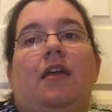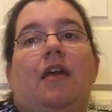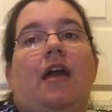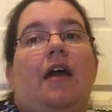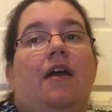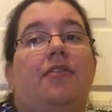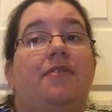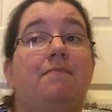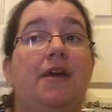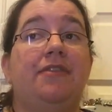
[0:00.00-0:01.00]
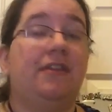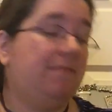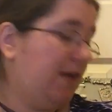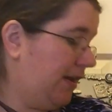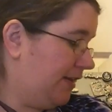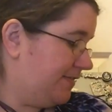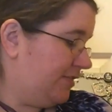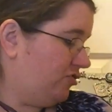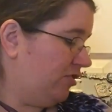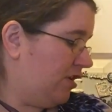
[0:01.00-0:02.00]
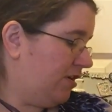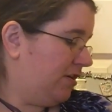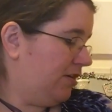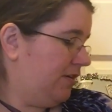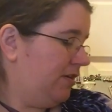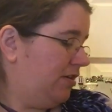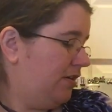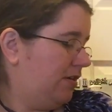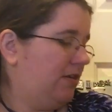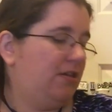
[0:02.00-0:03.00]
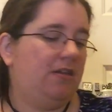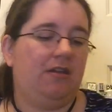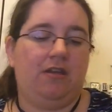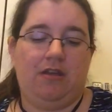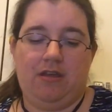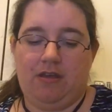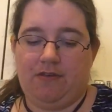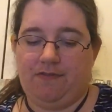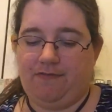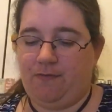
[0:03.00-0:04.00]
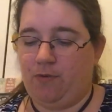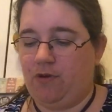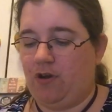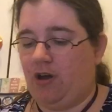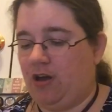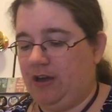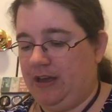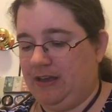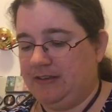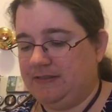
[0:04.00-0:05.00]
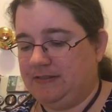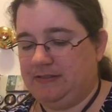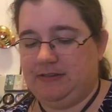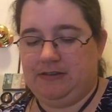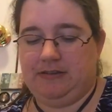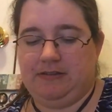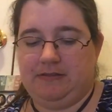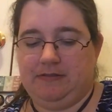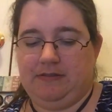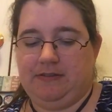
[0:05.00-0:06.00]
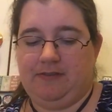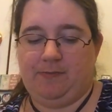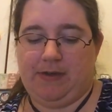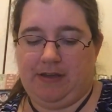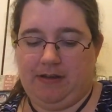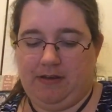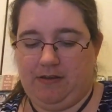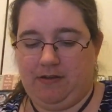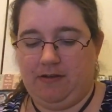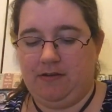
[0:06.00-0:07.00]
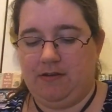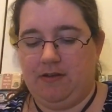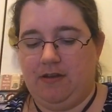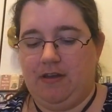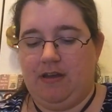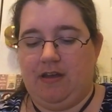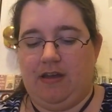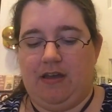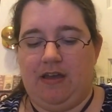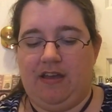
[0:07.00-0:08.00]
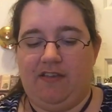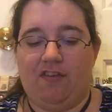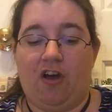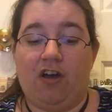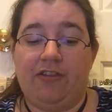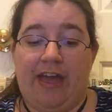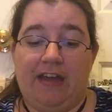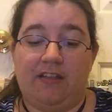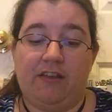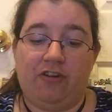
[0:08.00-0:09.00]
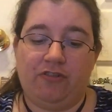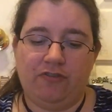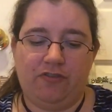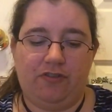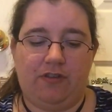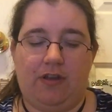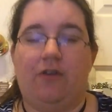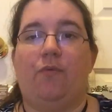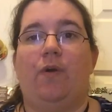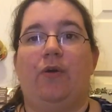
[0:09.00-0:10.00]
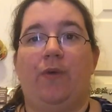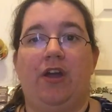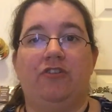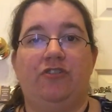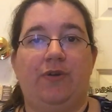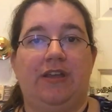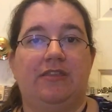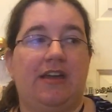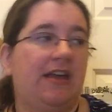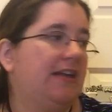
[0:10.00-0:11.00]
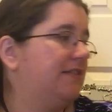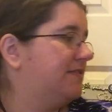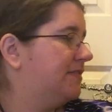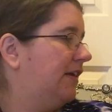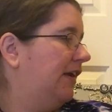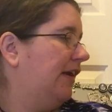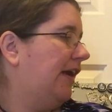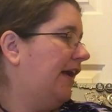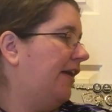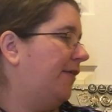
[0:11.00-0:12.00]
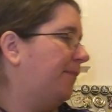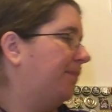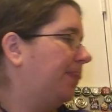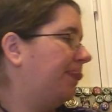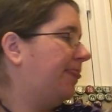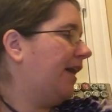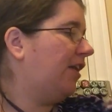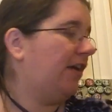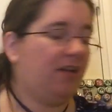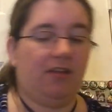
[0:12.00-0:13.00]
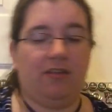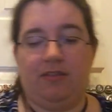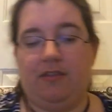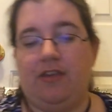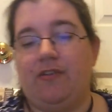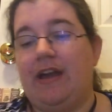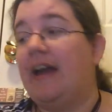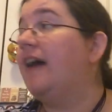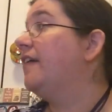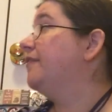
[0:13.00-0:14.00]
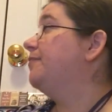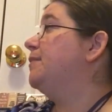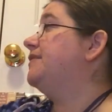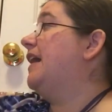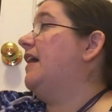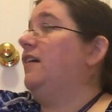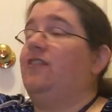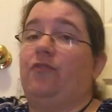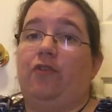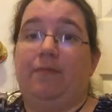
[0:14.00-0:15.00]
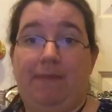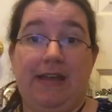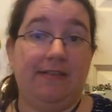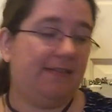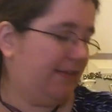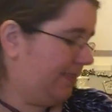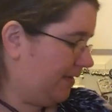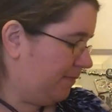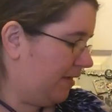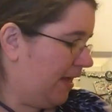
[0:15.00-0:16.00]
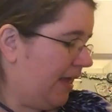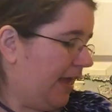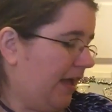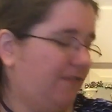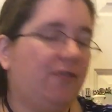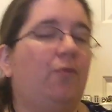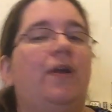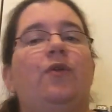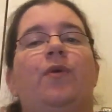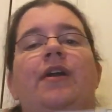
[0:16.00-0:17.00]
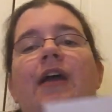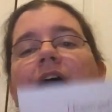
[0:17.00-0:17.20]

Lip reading: the monthly Mania Stitch Along for August, put this back in here, is All That Glitters, where we are doing things that either have metallics or beads in them. And for week 1,